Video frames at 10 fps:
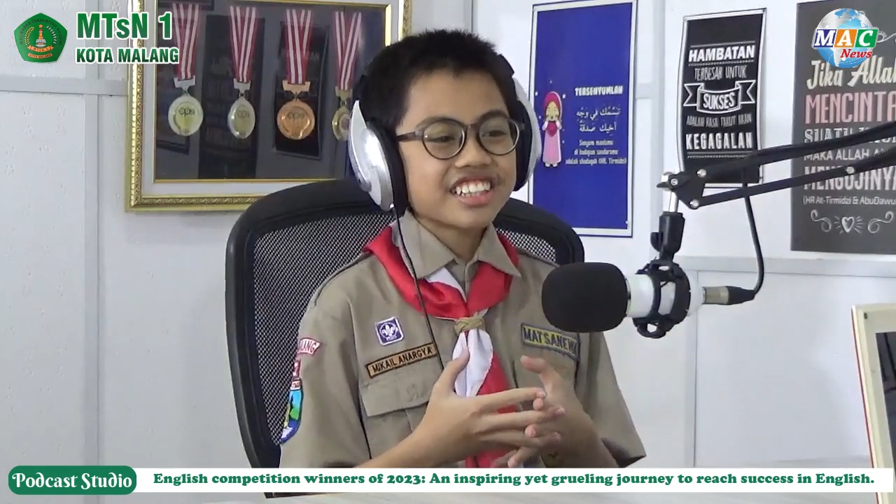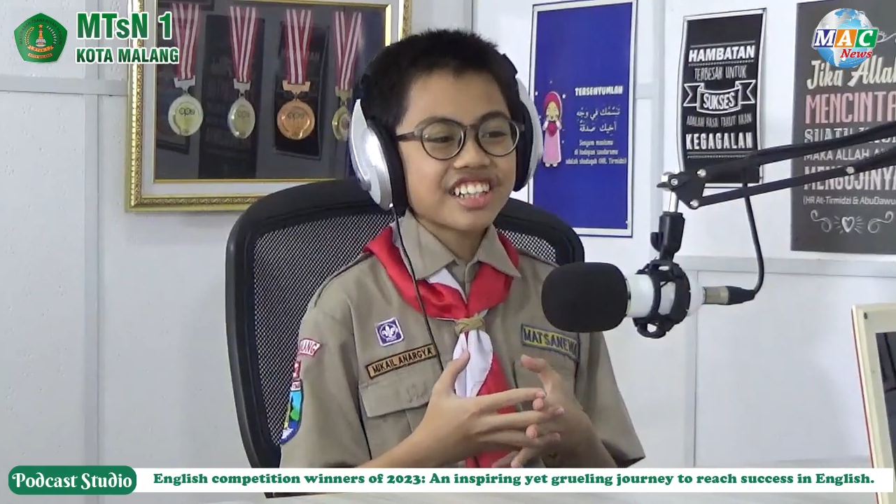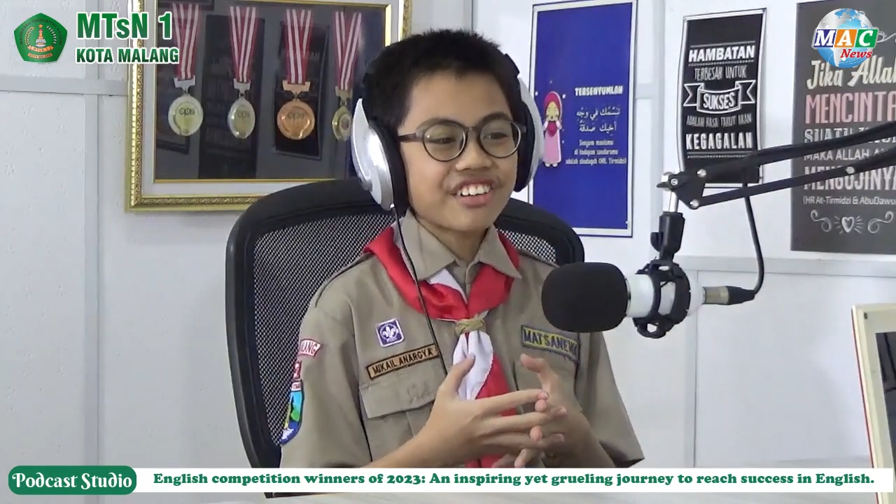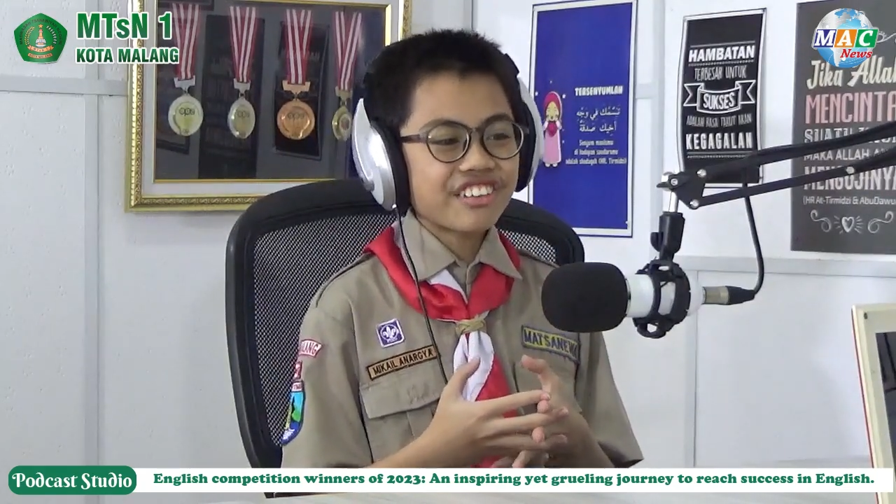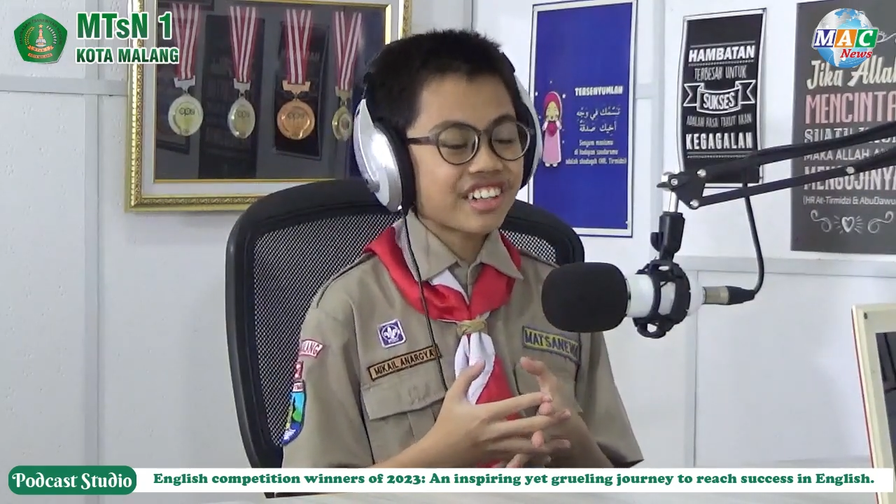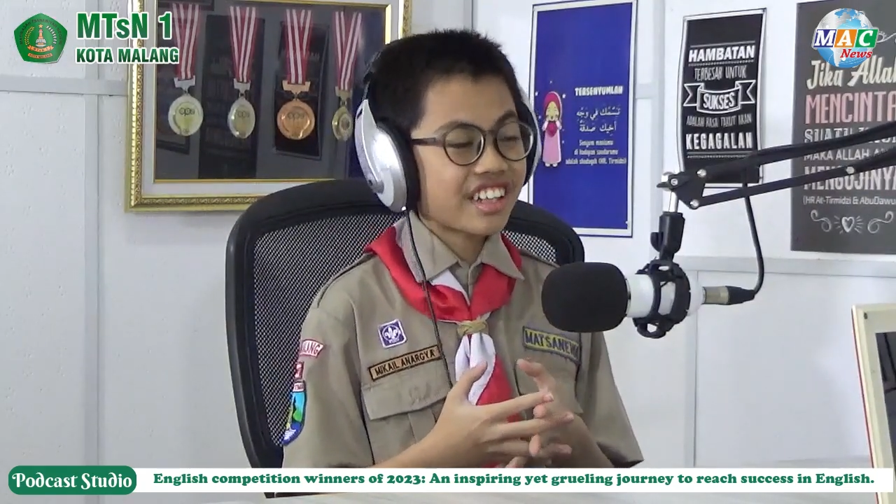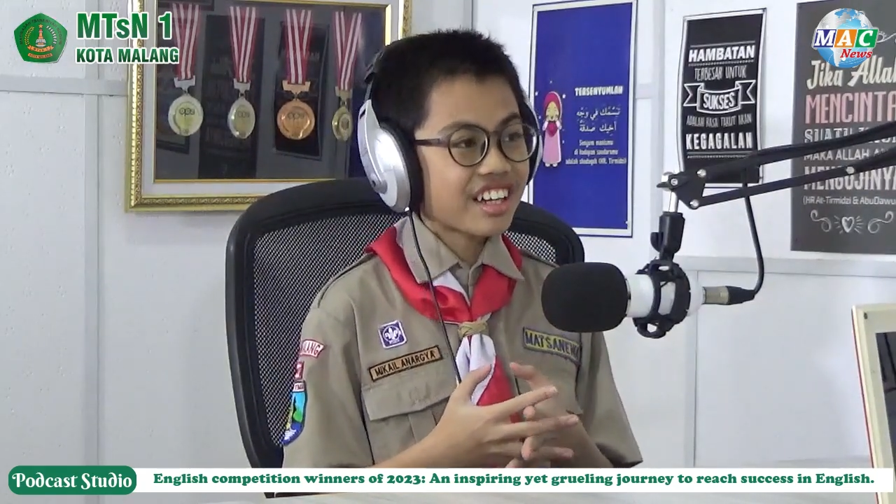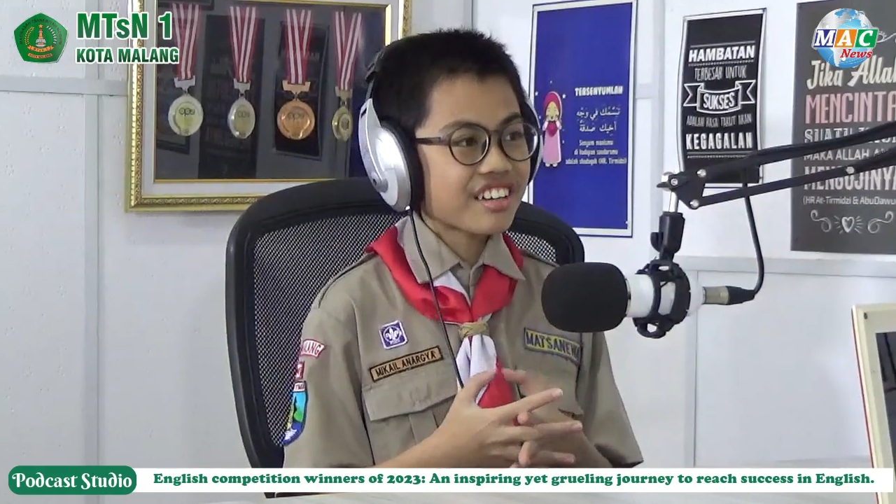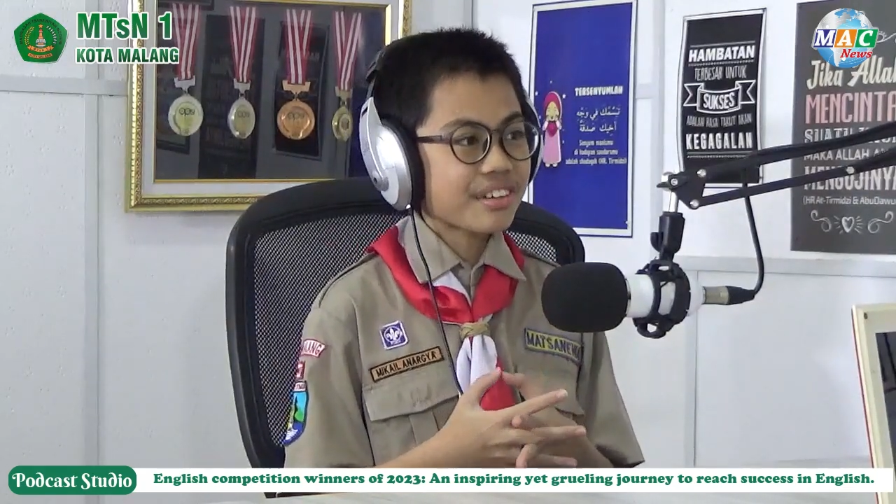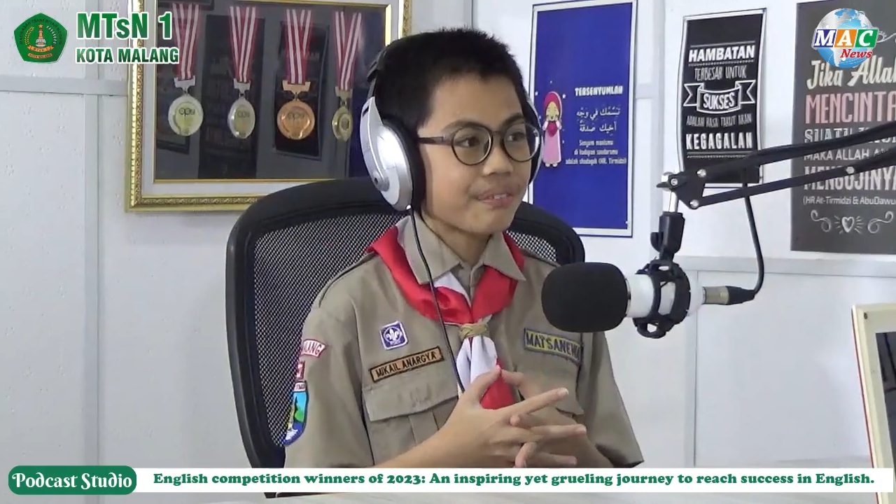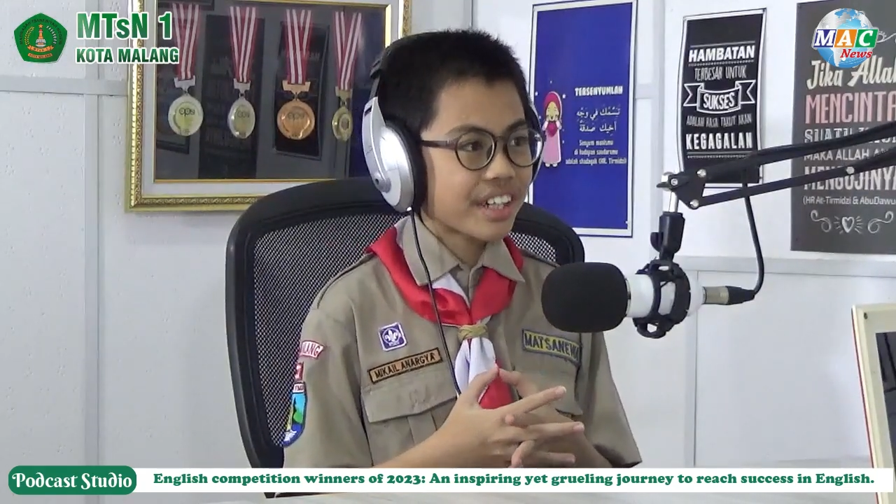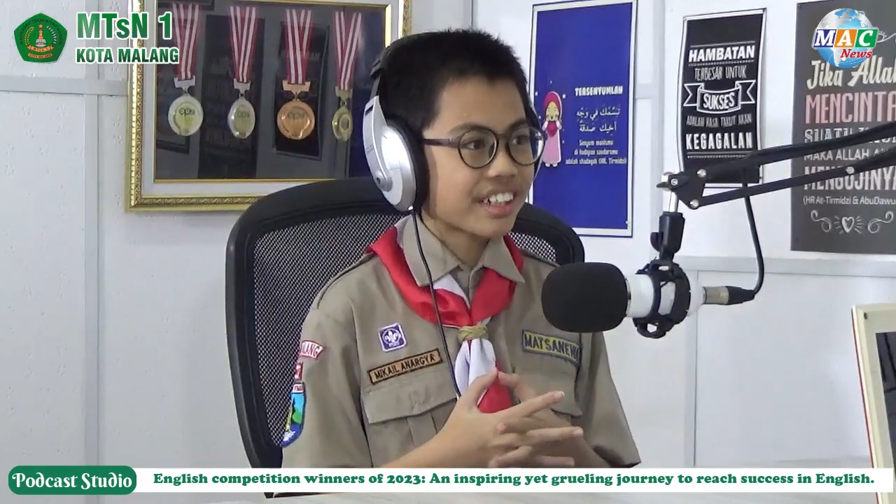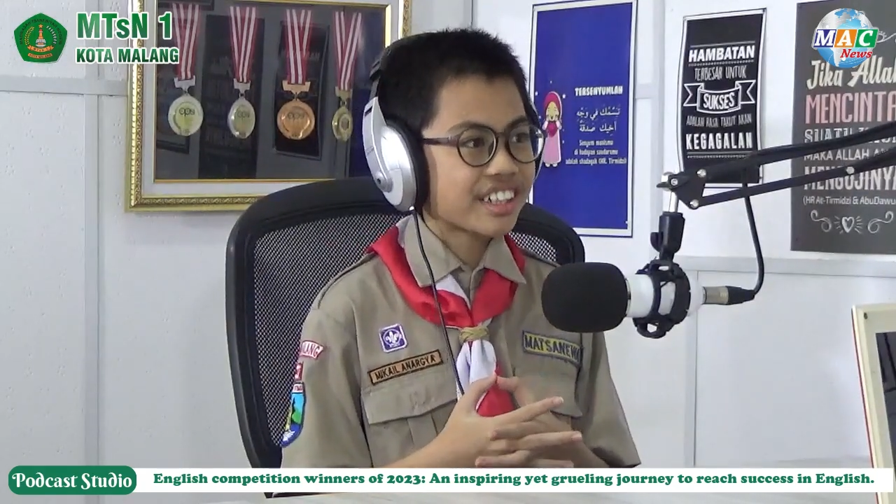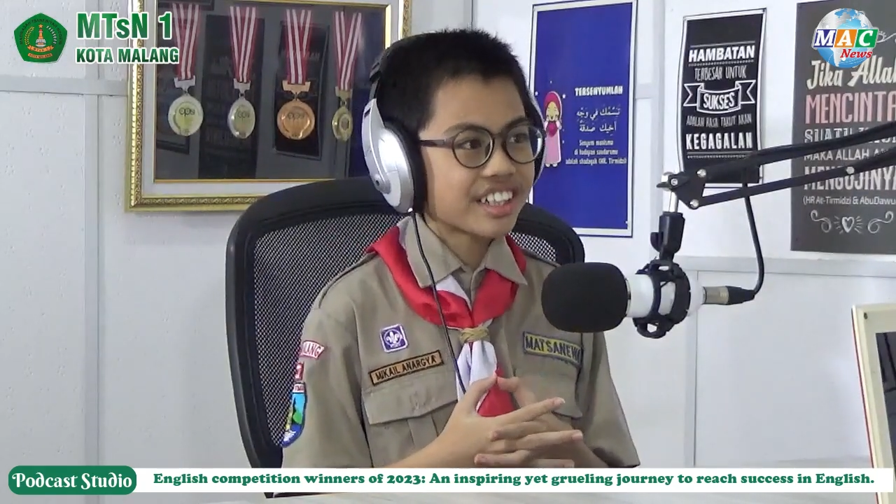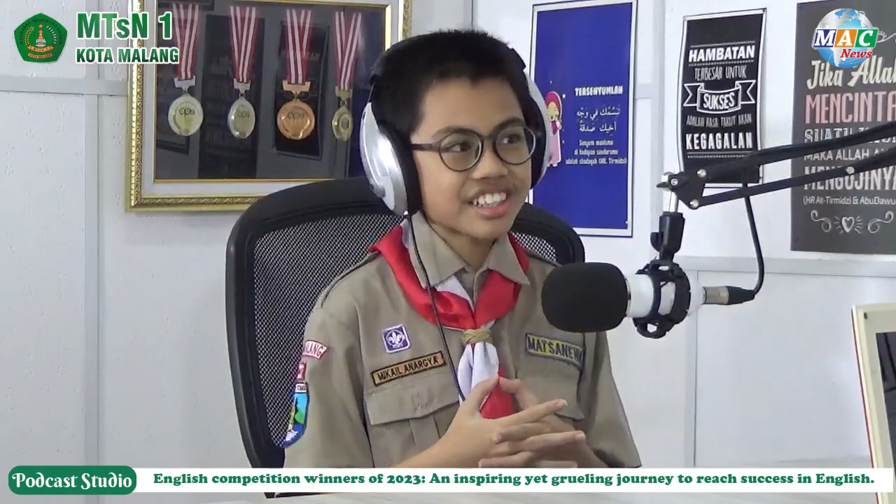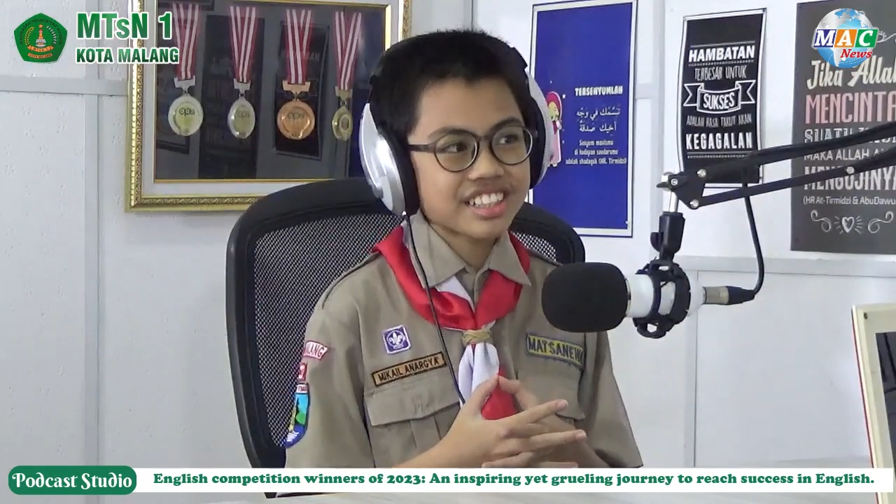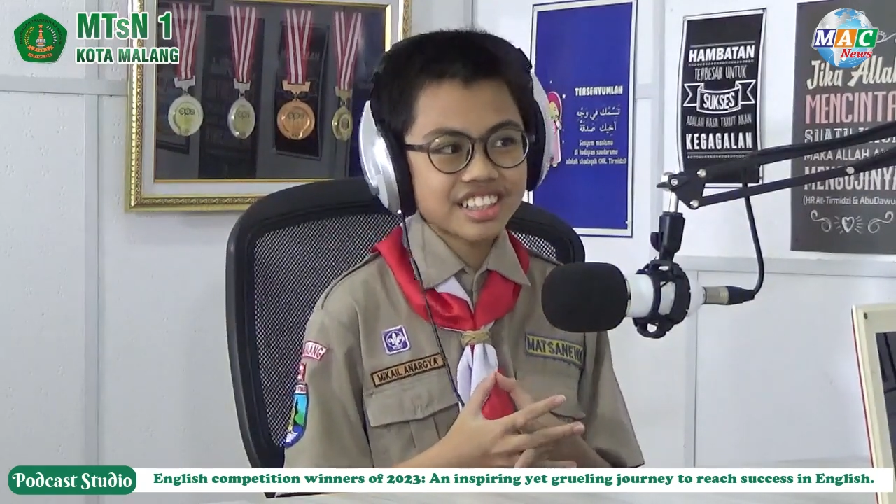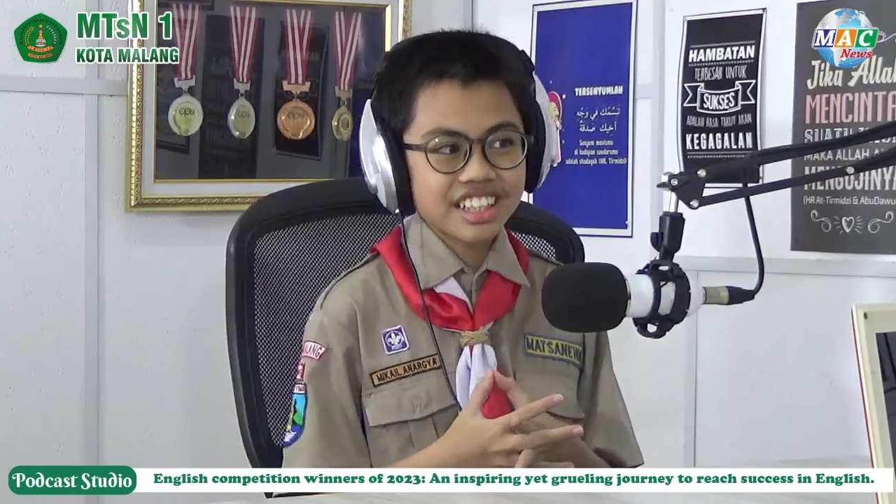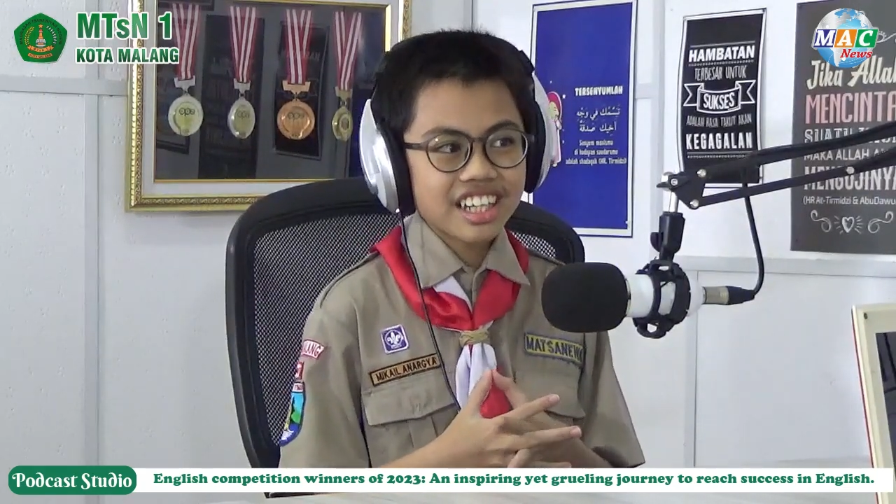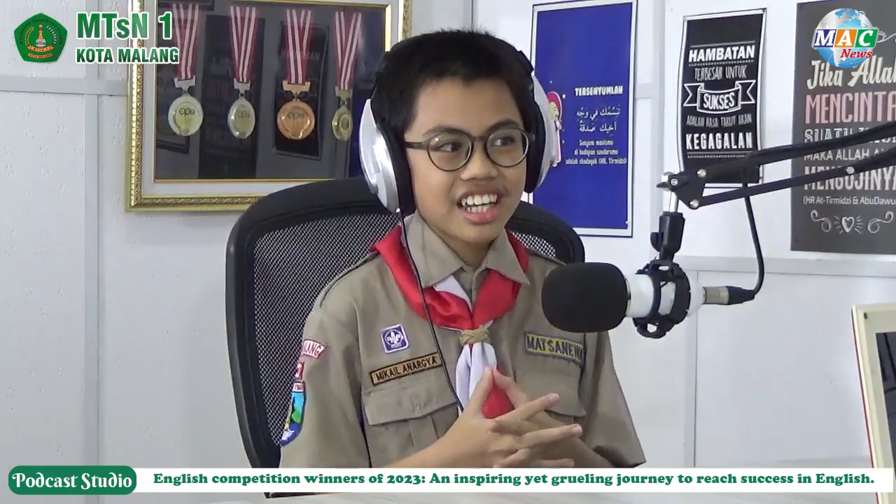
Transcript: there were a lot of competitors